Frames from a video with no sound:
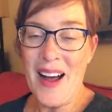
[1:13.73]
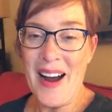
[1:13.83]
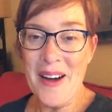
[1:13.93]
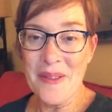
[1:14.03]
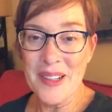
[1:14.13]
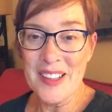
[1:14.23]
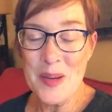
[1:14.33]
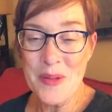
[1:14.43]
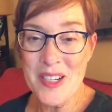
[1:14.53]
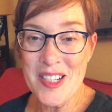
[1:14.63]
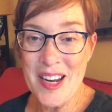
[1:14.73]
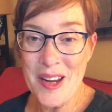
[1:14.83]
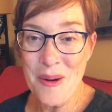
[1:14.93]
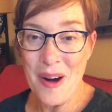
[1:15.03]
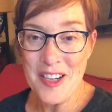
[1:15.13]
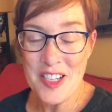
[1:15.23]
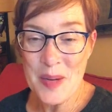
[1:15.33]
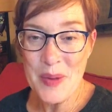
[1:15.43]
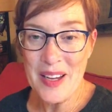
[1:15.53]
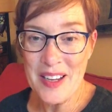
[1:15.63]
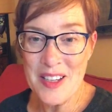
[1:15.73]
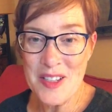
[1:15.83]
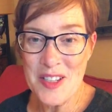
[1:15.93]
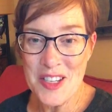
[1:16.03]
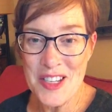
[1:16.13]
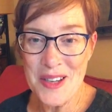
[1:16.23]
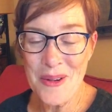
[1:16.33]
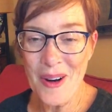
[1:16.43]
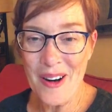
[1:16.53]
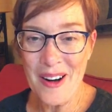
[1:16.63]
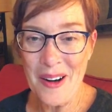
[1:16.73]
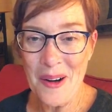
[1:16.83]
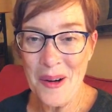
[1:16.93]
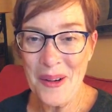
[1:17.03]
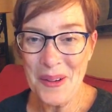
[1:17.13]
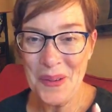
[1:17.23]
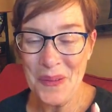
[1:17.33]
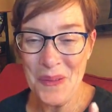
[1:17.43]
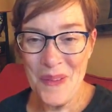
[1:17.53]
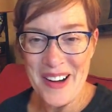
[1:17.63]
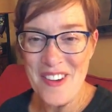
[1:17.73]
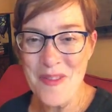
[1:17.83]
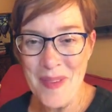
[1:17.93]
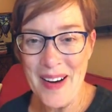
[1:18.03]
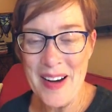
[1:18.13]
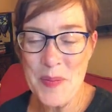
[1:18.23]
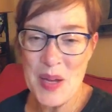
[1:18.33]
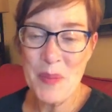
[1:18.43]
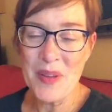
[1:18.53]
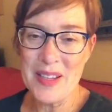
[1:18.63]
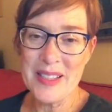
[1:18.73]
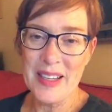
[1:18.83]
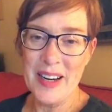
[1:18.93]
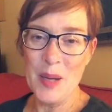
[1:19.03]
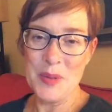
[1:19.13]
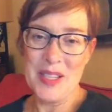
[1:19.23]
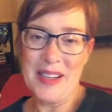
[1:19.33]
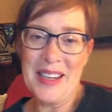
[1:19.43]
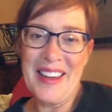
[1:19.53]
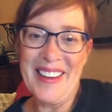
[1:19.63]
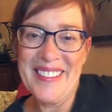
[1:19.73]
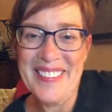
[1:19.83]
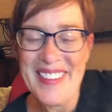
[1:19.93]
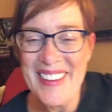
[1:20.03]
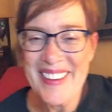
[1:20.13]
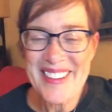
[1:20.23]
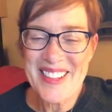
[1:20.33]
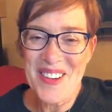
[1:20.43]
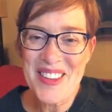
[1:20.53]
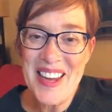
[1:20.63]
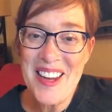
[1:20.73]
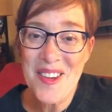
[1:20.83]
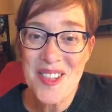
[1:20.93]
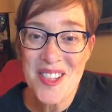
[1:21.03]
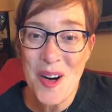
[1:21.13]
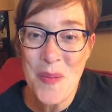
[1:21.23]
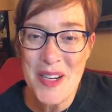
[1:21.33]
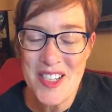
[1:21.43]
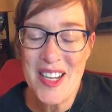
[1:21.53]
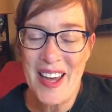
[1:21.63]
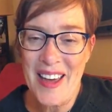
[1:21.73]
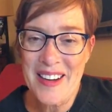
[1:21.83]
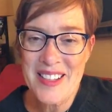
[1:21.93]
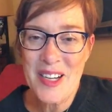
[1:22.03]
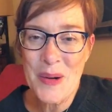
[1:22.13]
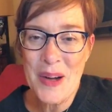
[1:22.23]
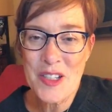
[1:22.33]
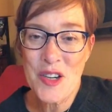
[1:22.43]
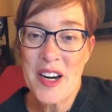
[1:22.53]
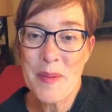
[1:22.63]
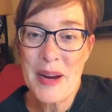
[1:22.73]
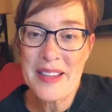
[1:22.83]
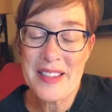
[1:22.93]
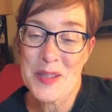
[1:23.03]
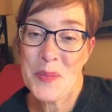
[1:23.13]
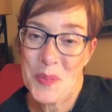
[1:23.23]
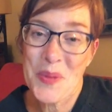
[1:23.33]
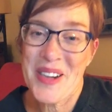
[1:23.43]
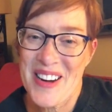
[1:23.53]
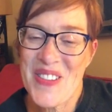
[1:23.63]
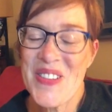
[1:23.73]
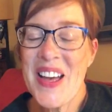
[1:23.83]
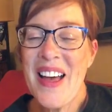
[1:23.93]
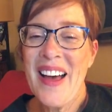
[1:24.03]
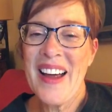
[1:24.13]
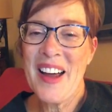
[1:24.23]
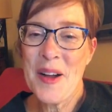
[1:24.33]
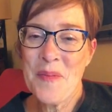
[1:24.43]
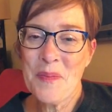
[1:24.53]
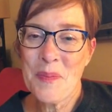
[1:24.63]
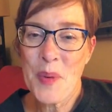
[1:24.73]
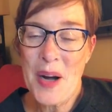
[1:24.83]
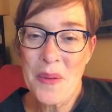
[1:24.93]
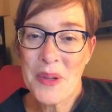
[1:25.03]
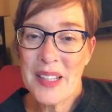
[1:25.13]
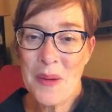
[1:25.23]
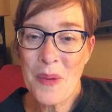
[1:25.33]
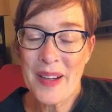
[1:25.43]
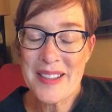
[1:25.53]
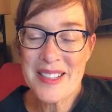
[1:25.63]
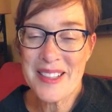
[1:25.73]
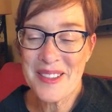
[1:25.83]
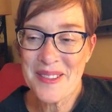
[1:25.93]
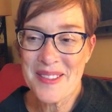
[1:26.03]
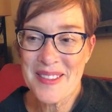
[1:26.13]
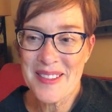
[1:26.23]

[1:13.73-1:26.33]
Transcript: I really appreciate you watching because you are one of my people that's going to help send a kid. So thank you so much again. So I'll try to make this brief, um, but I really want to